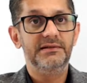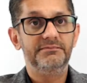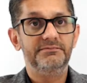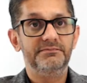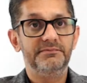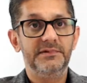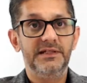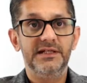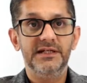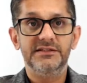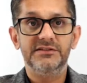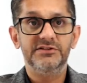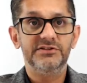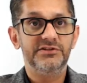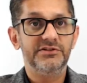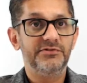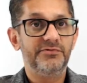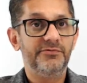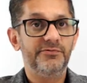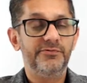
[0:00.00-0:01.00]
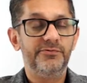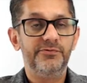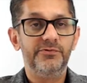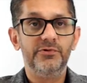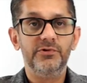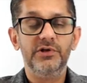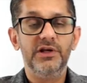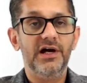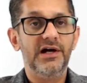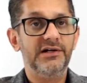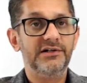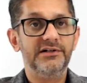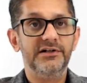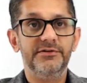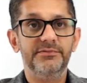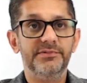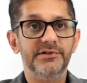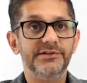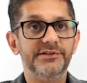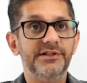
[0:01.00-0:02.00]
gets a full
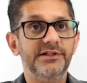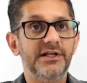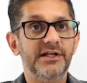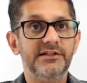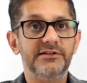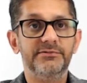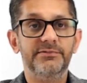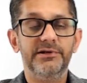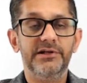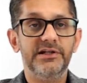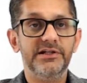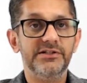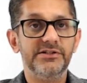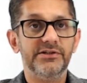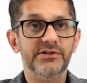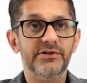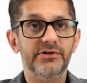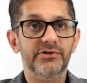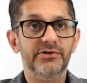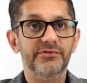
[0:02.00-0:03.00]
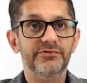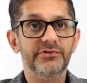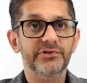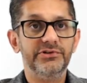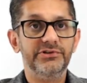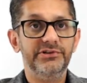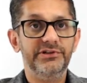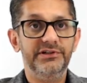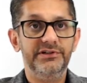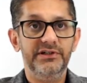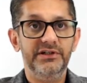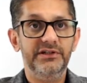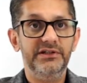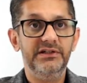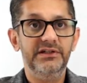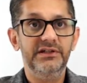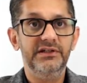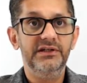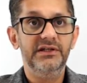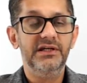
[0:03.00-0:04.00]
100% explanation out of your
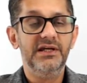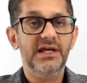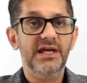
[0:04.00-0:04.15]
GTE,